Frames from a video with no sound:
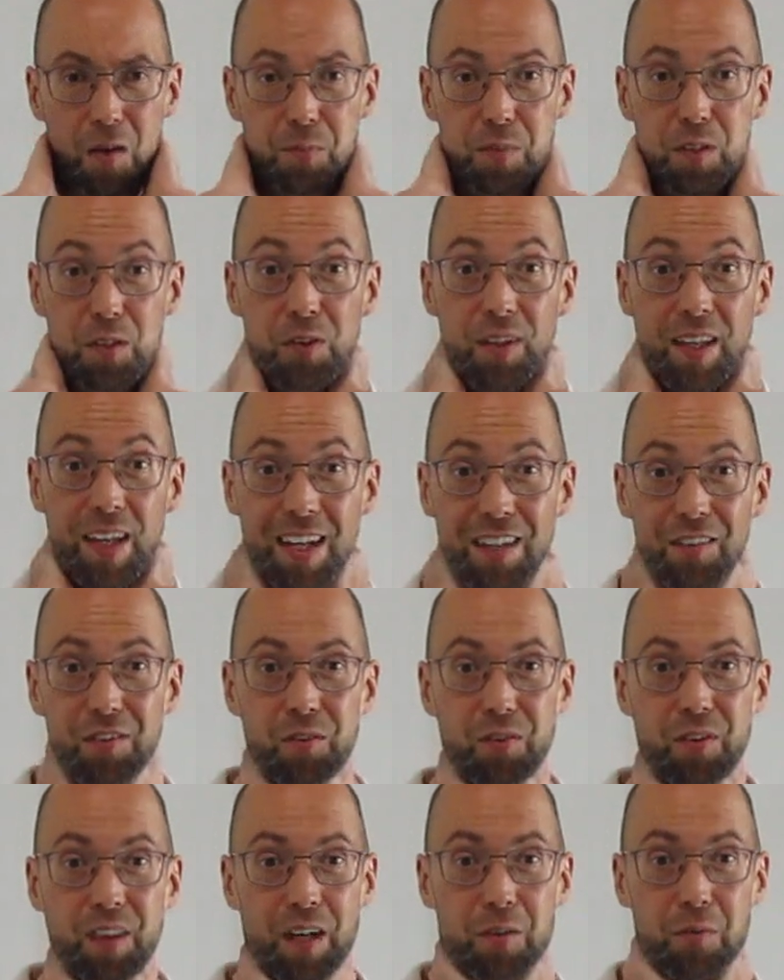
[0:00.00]
you can't
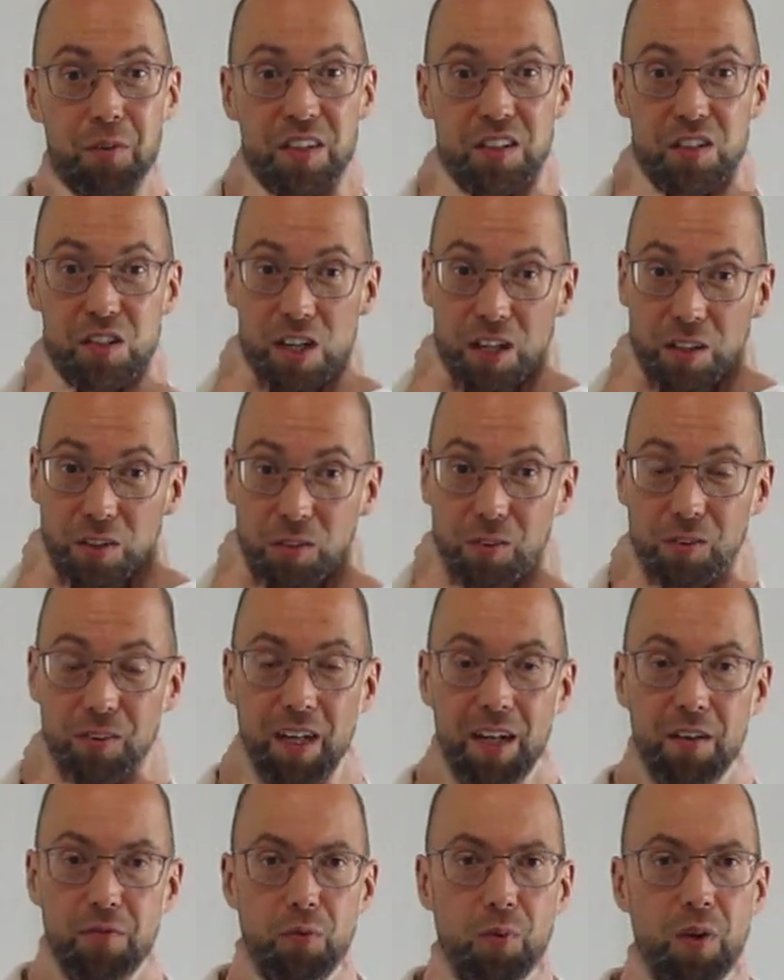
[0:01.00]
do that with a general
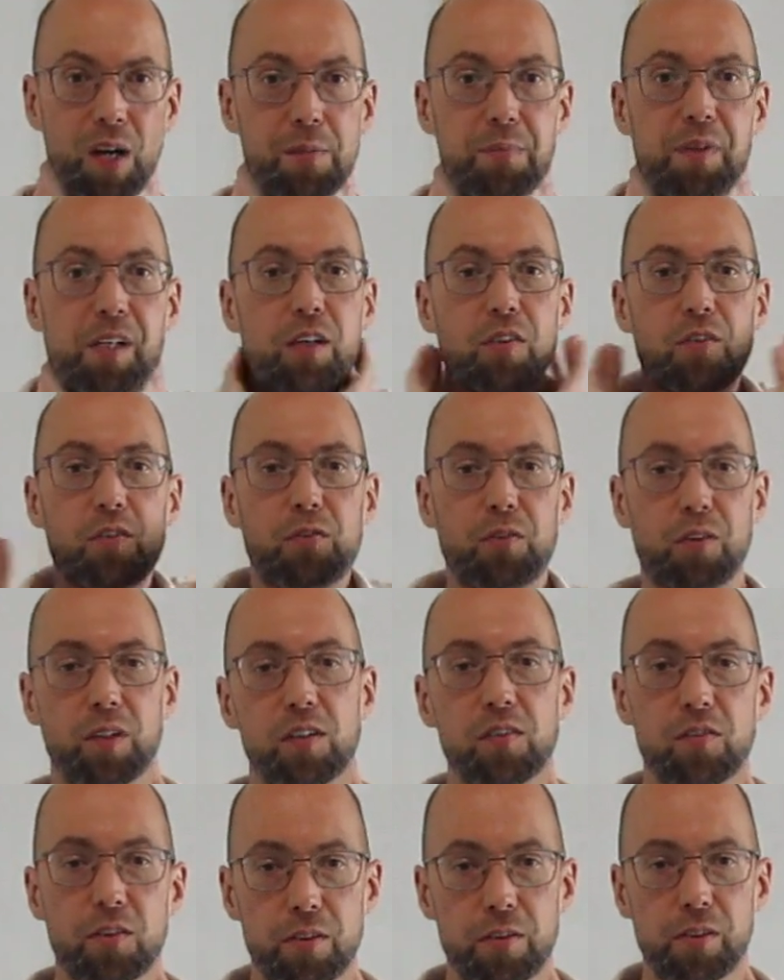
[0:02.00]
graph. Why? Because if you
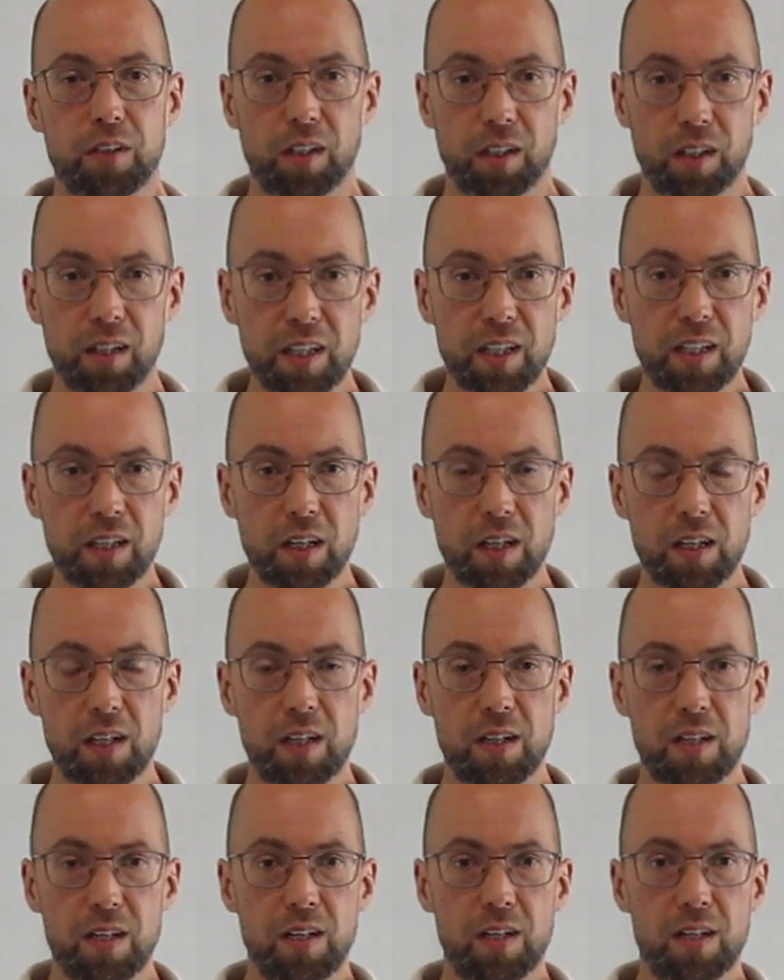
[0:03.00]
consider a clique,
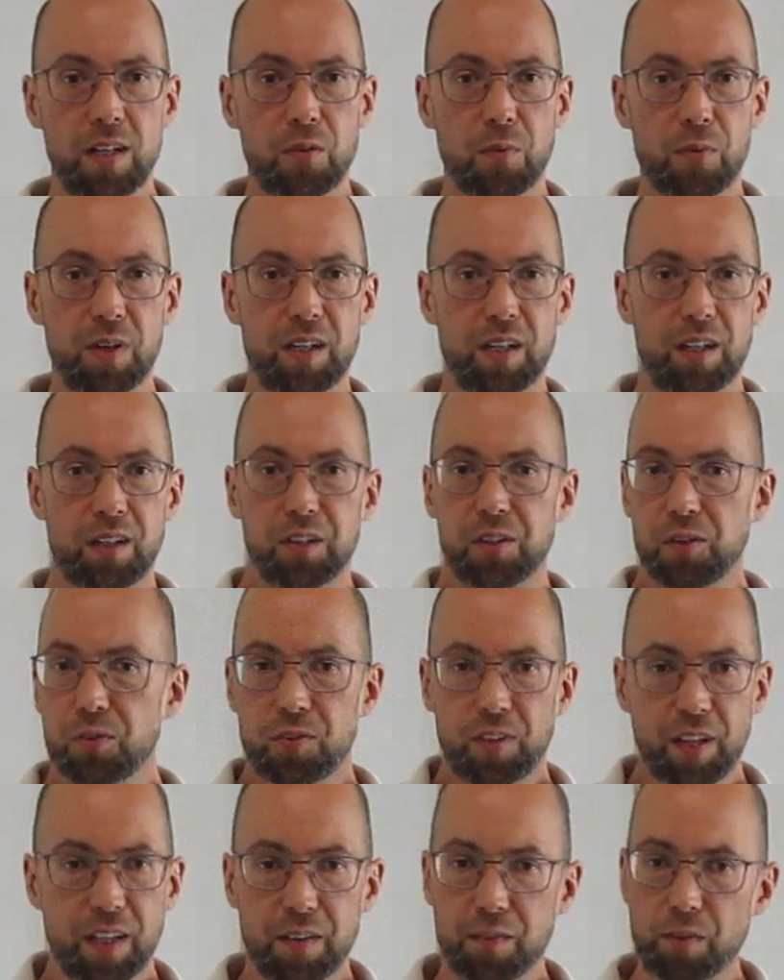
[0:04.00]
well, you
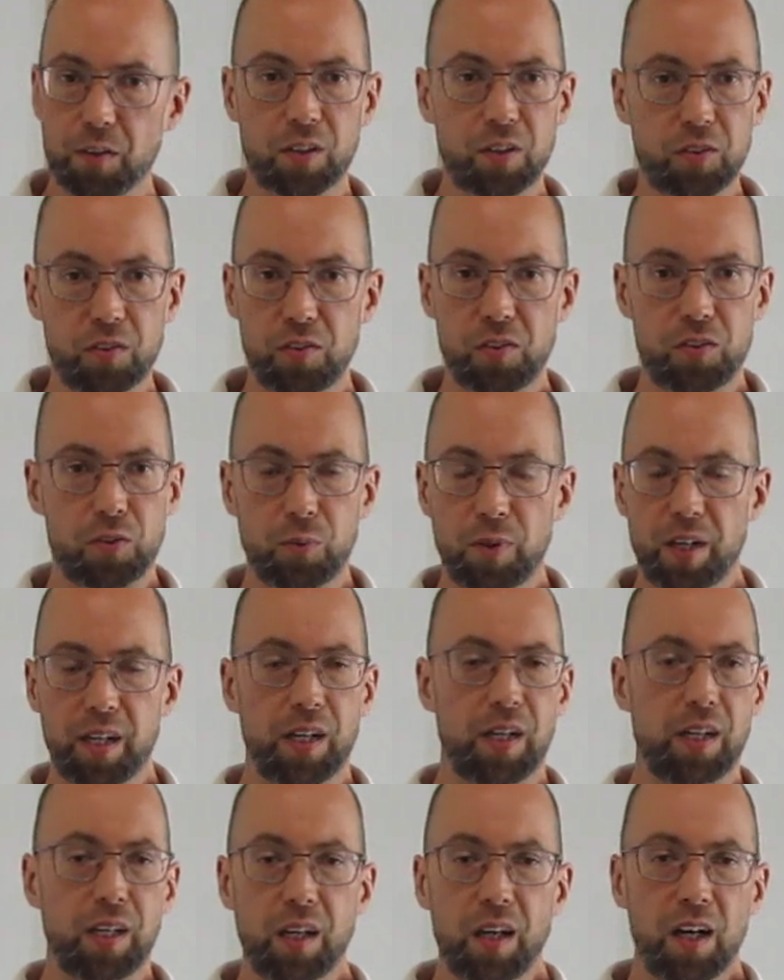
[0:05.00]
take vertices
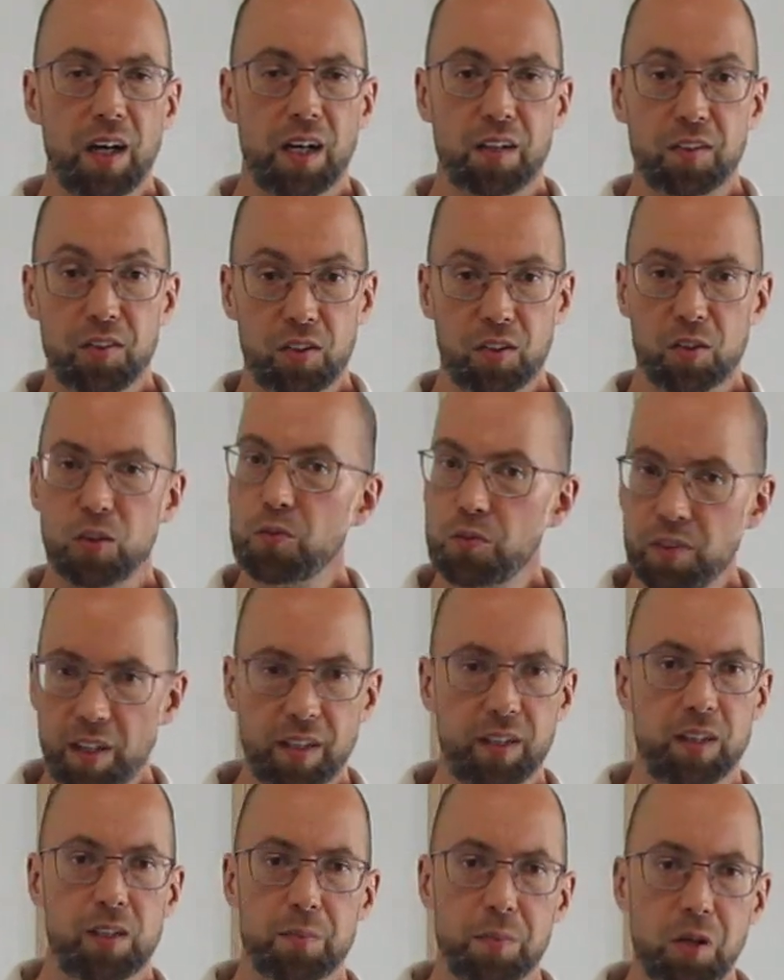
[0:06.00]
away. Until you've
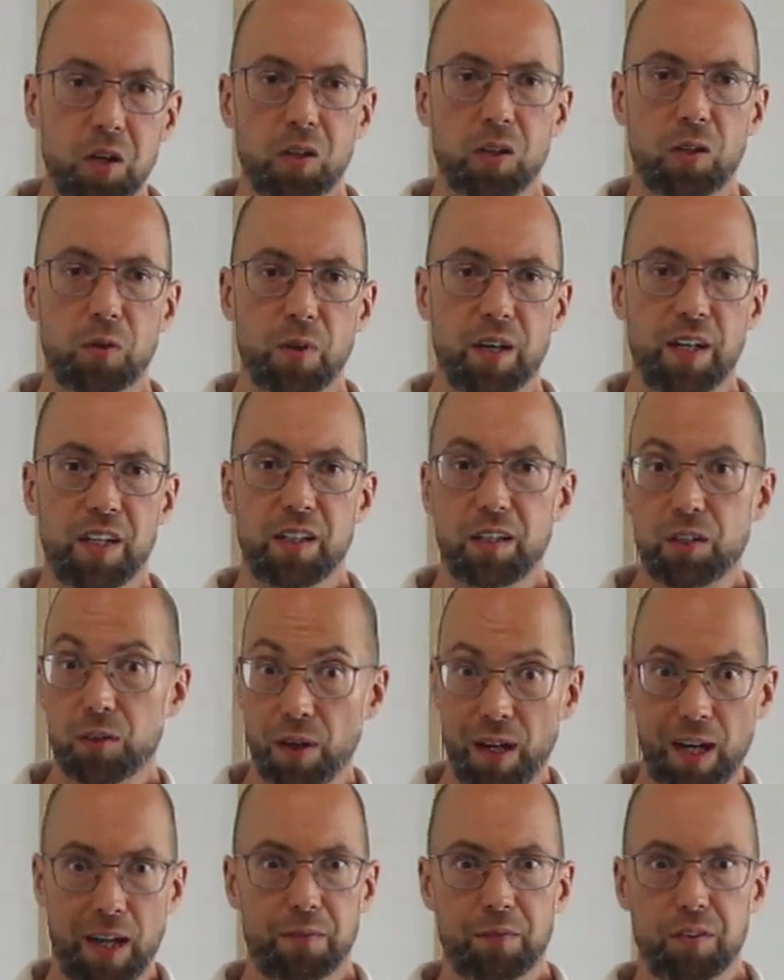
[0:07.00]
taken them all away, you
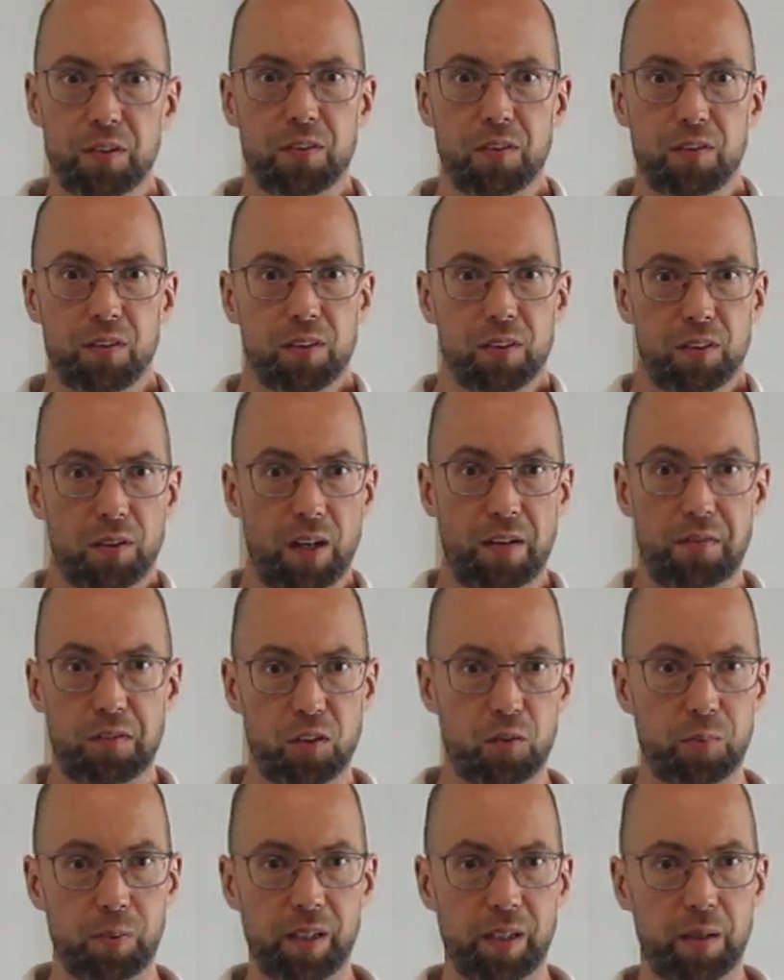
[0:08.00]
haven't
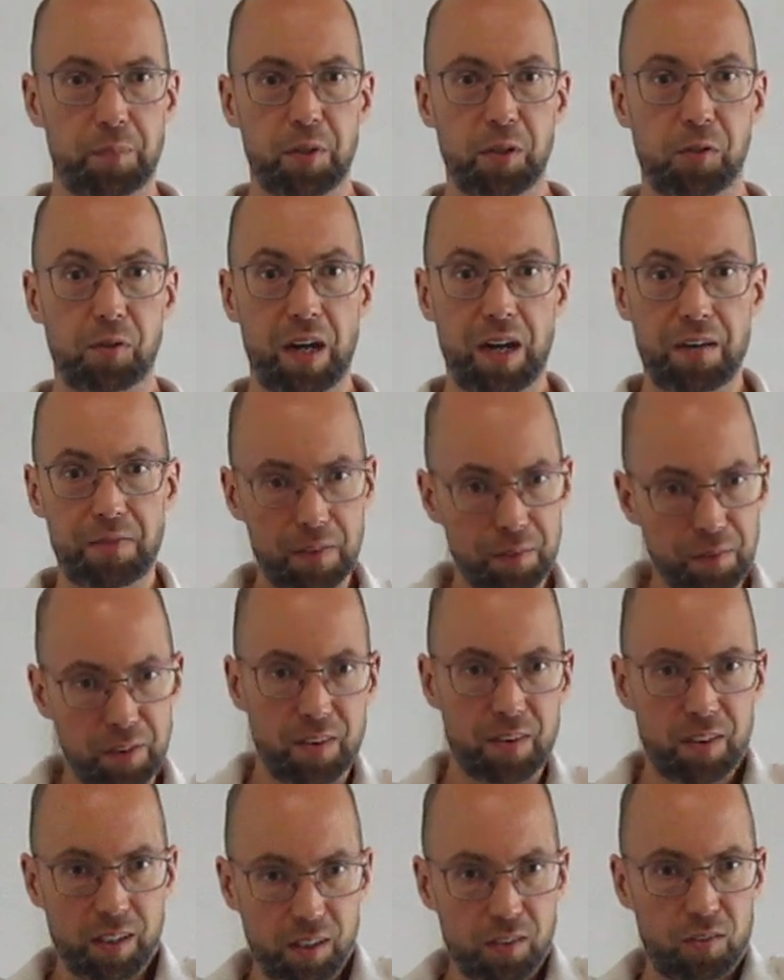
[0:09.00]
split up the graph.
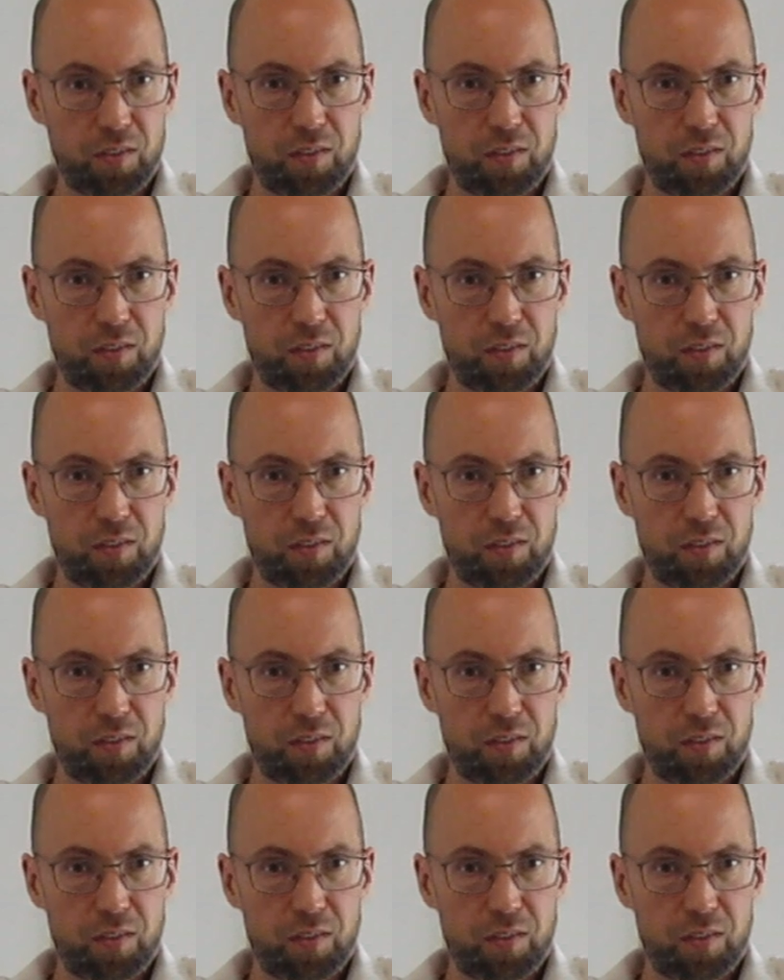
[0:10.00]
Everything